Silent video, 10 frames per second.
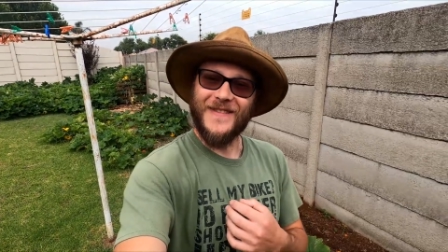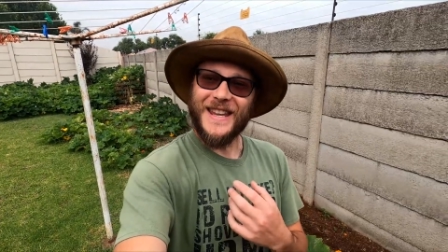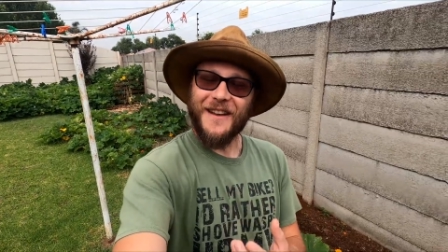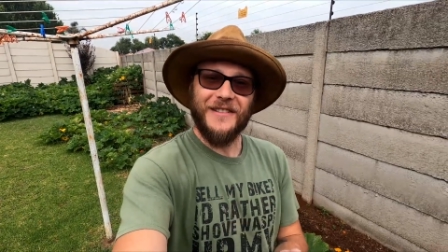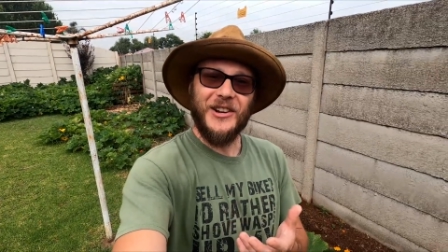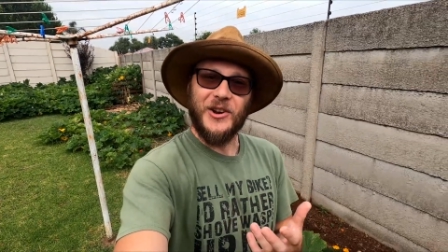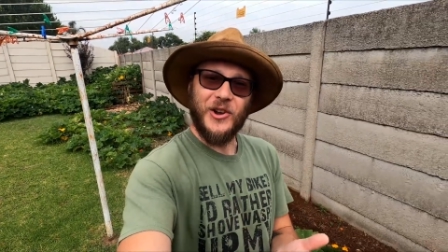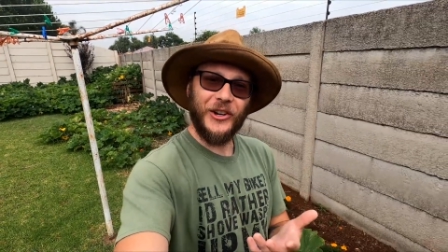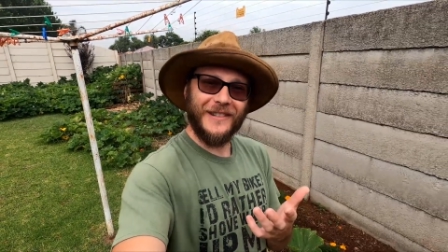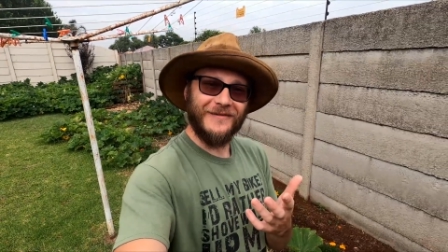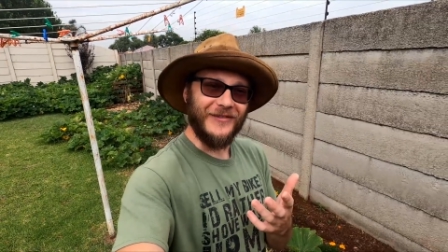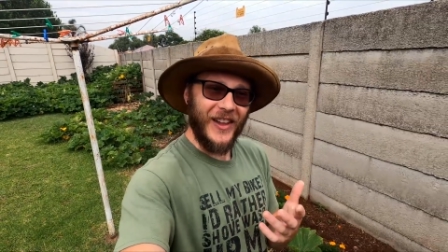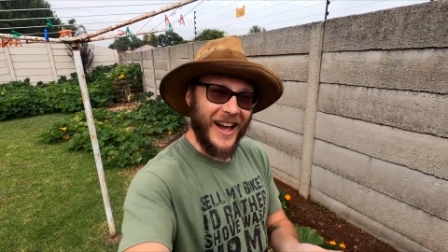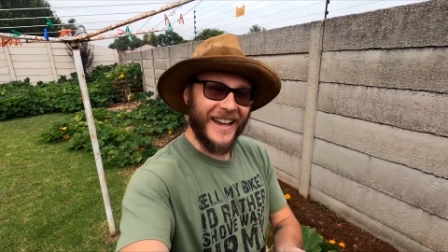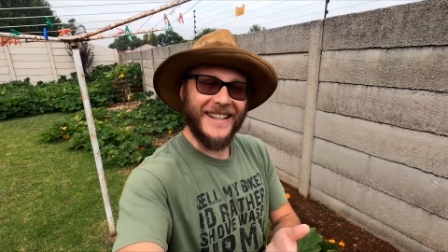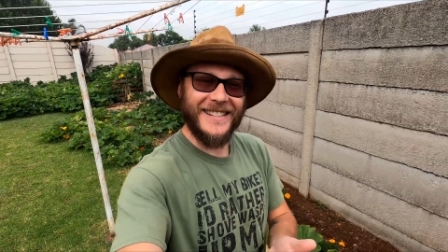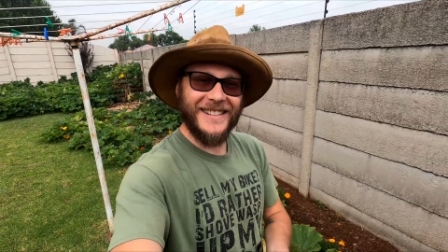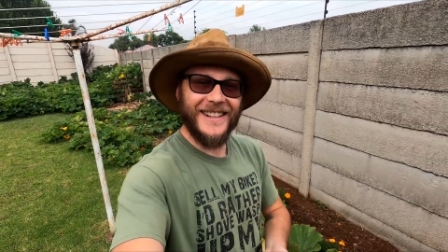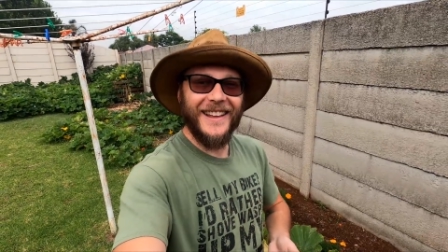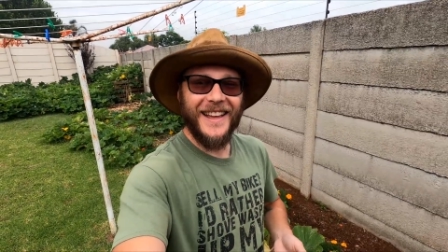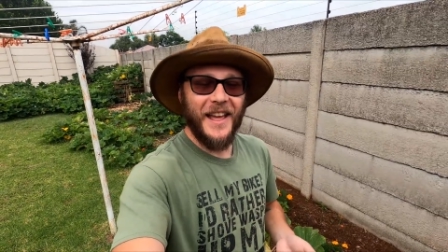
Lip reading: never looked nice.